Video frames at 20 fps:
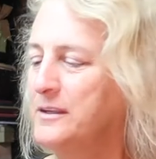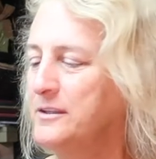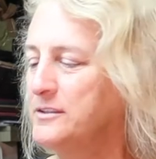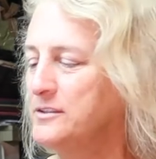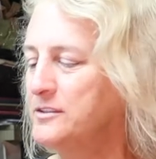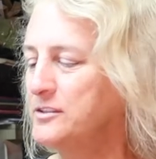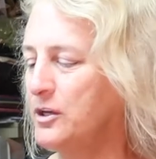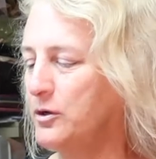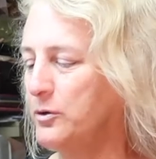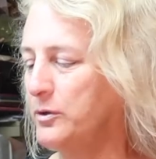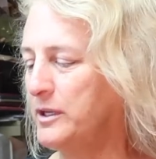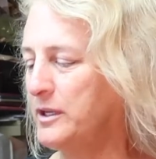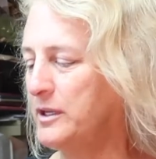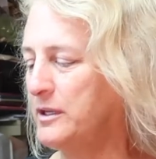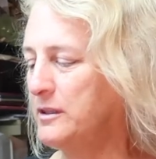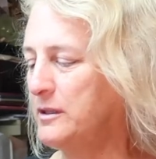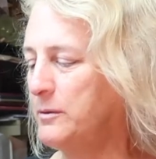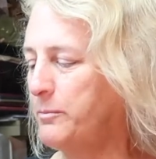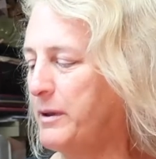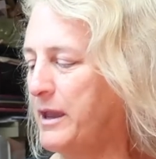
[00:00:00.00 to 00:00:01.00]
So
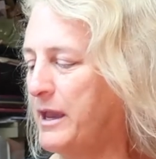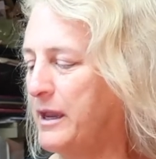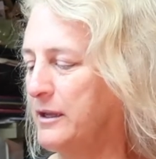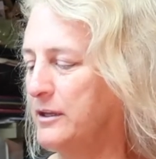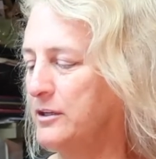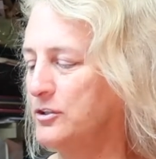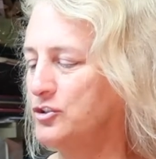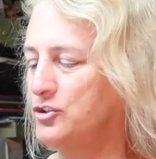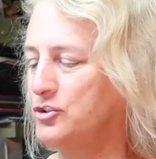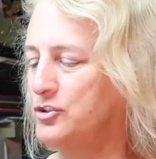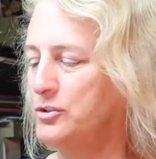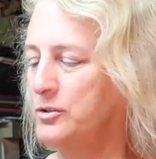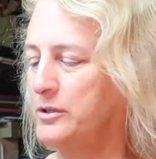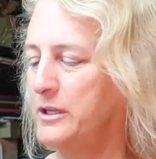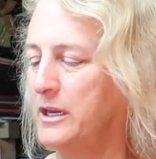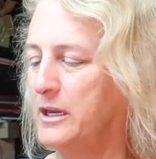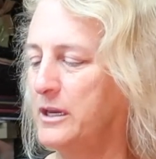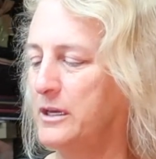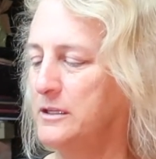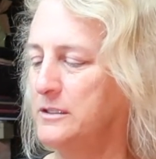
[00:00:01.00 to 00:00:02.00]
in the package you
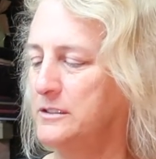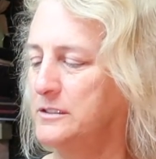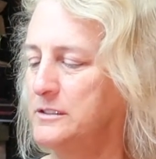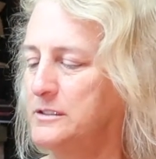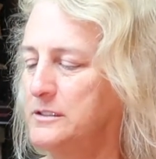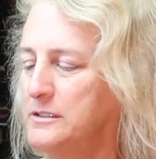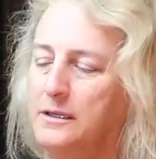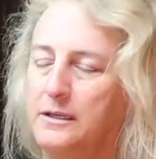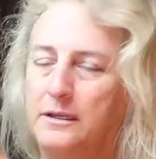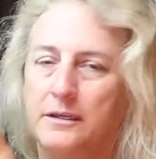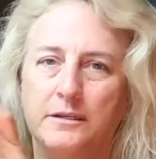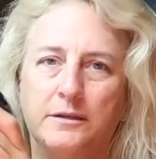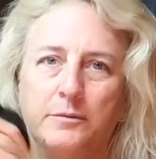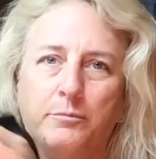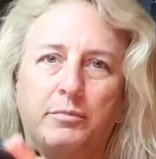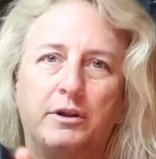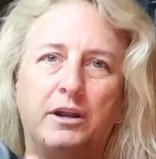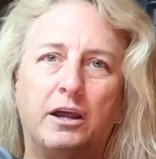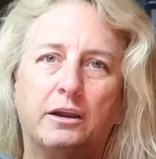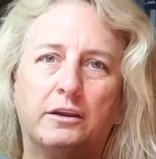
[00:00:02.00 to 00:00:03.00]
get
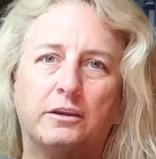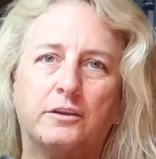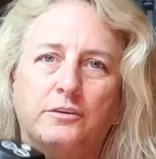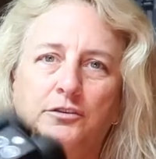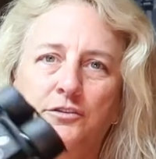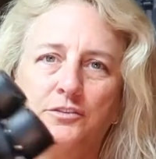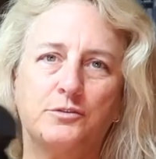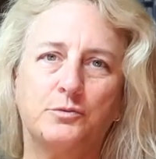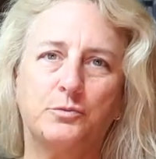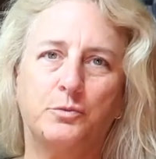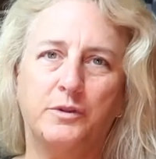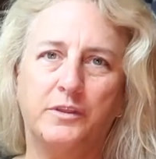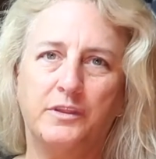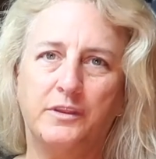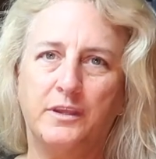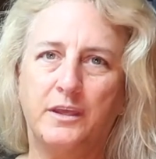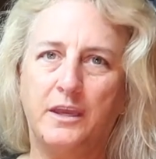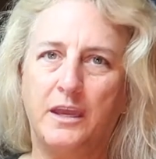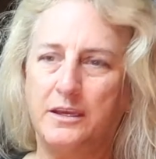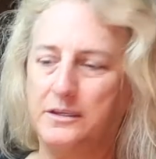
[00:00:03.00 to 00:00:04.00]
binoculars with the
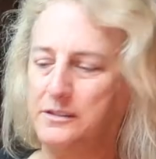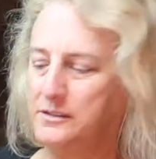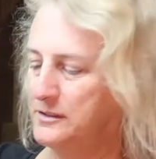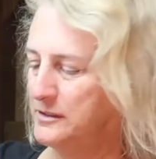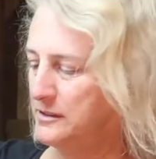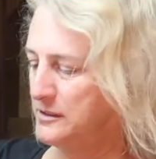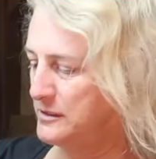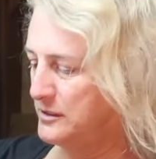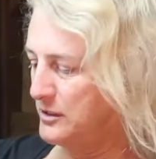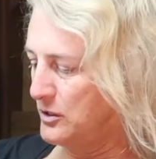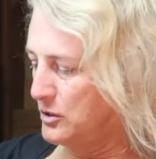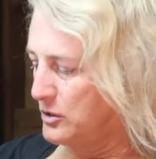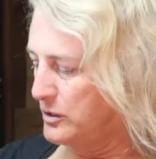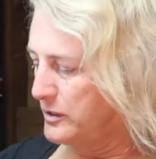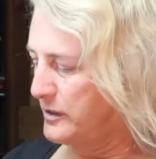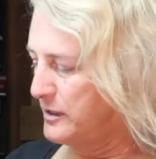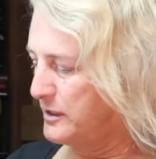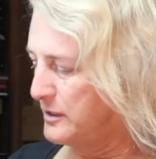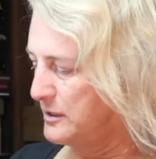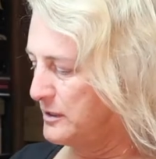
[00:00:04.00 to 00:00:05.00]
case
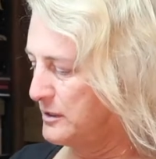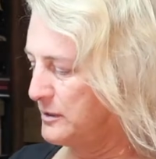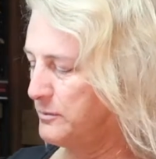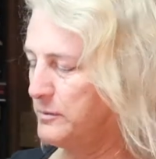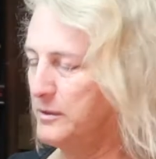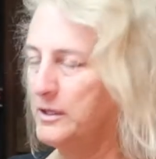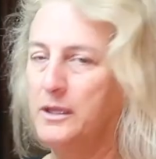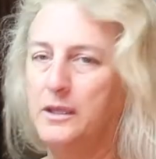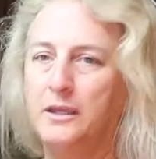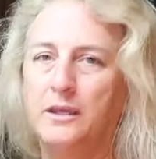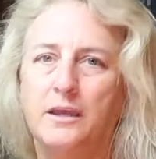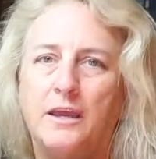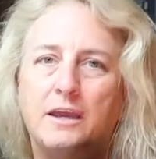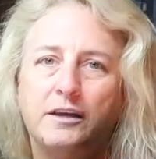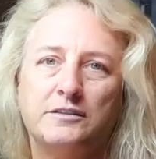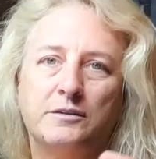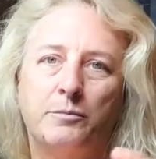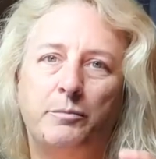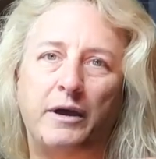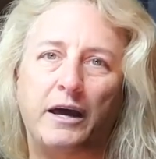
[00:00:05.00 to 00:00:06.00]
on them.
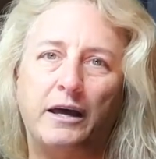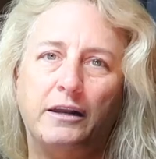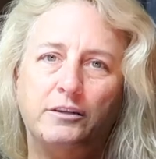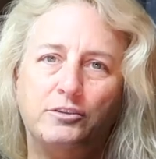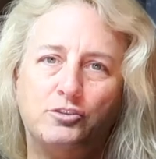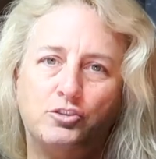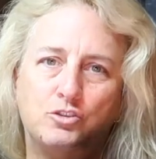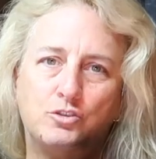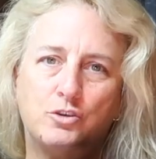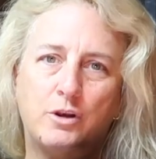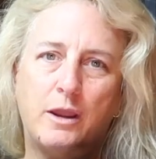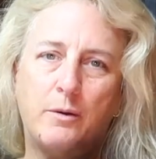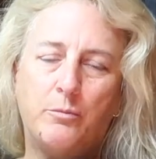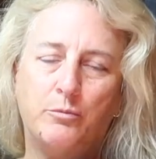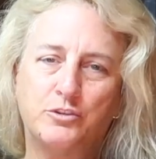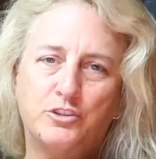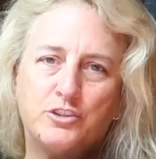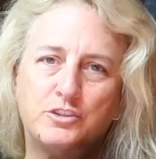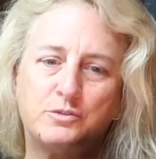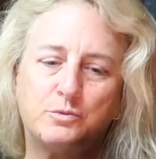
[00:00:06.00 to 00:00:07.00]
Has a padded strap,
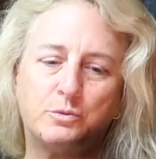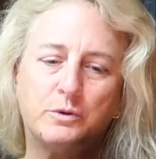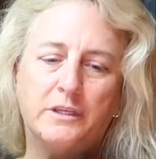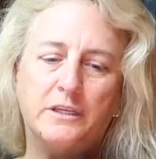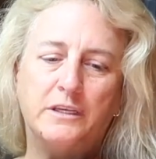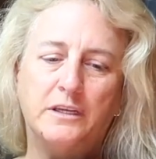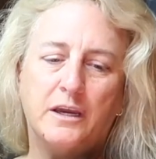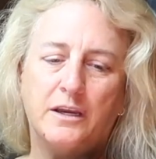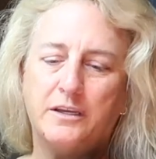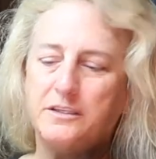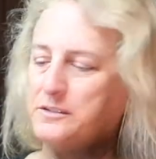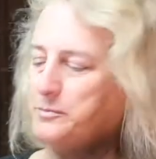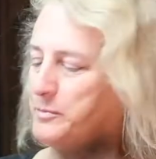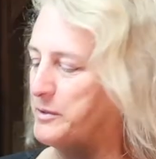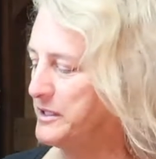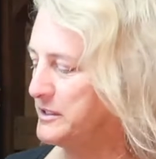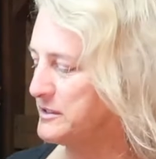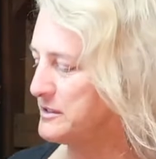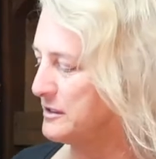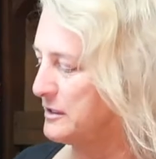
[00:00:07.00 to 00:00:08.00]
which is really nice
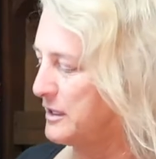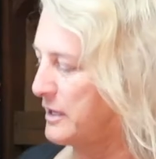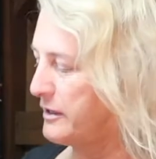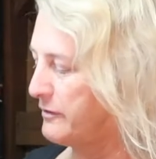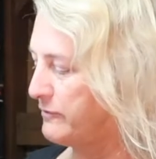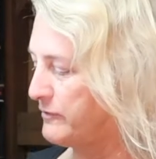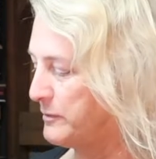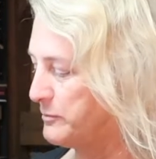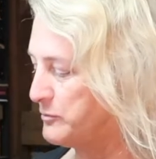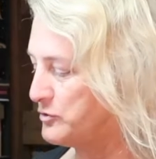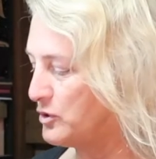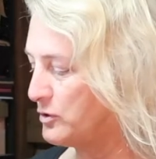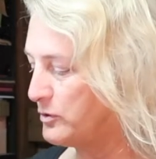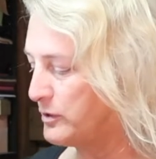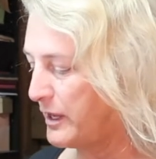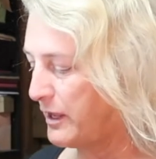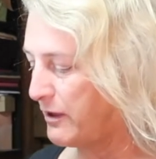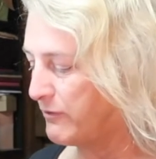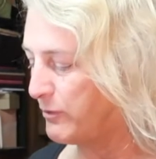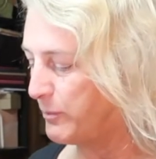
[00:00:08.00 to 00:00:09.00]
because a lot of them
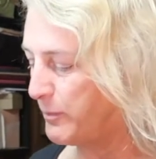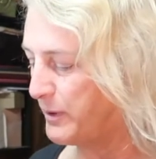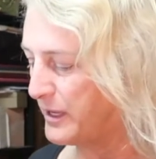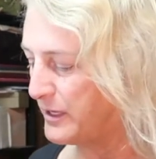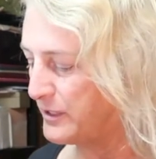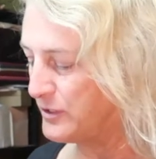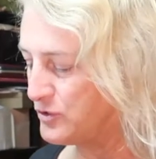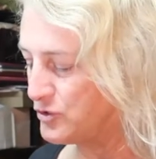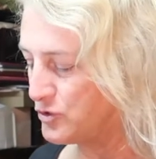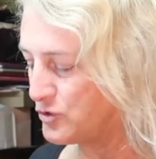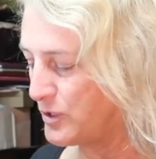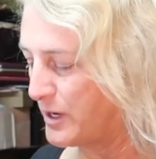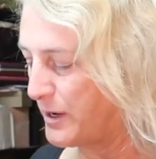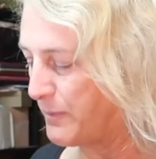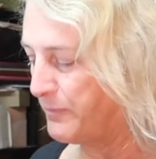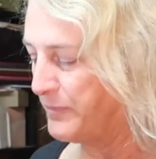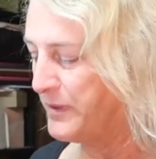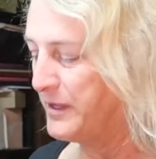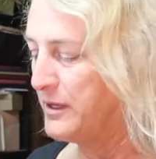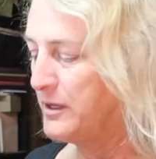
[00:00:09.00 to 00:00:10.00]
don't have a padded
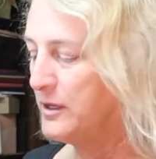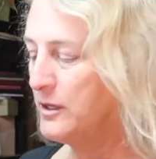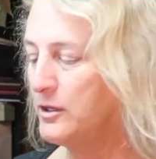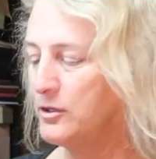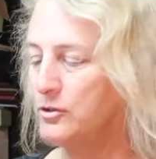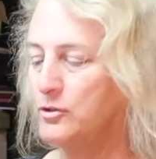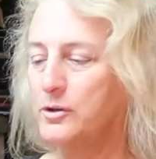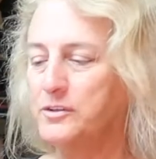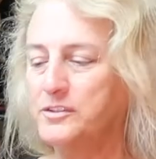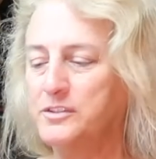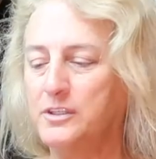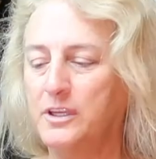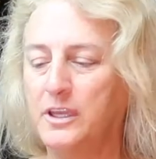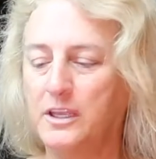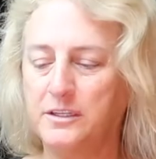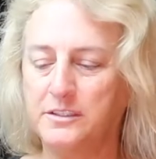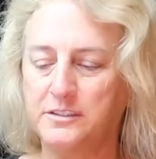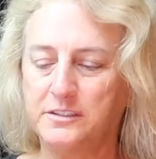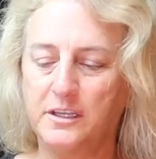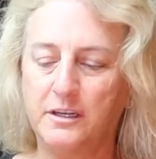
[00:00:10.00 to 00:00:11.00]
strap. You also
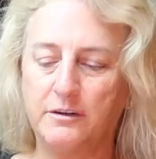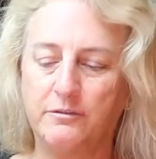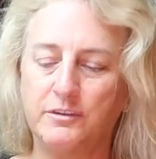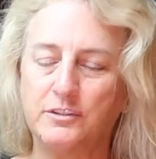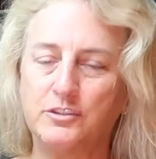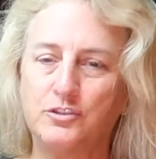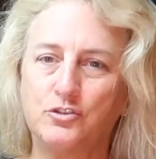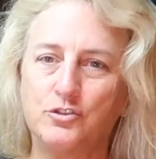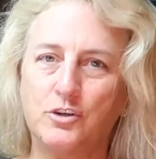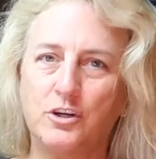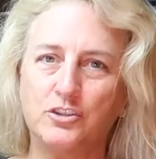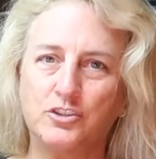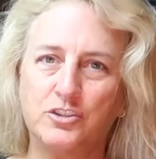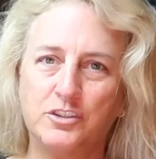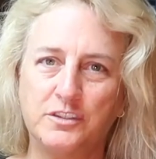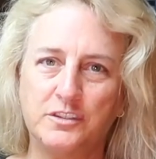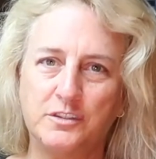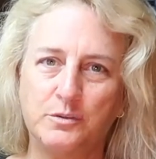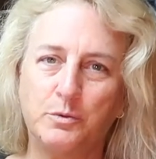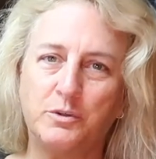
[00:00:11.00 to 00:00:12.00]
get a set of
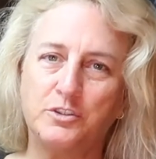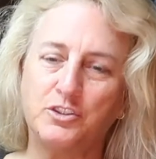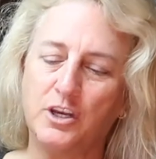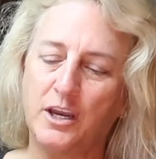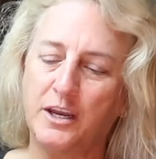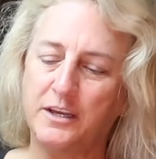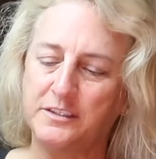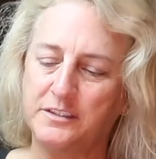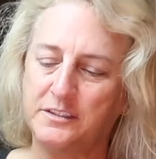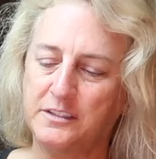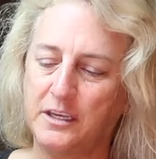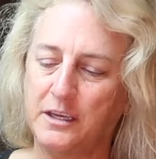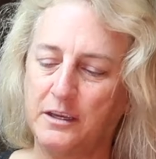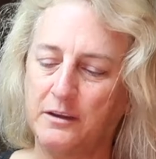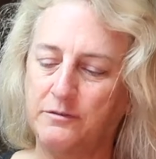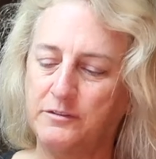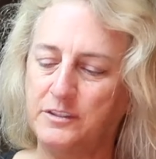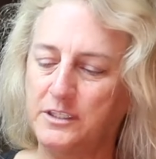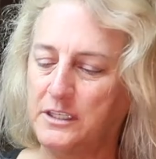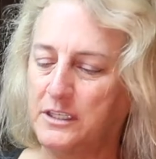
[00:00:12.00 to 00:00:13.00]
instructions, which I
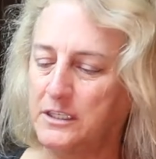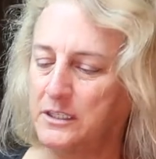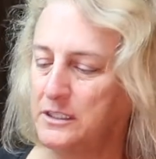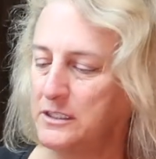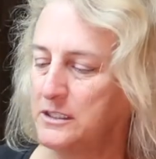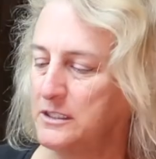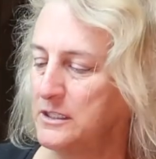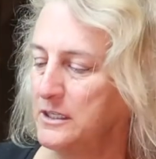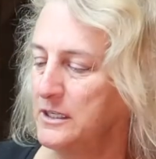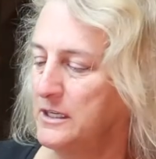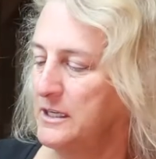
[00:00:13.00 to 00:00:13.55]
saved in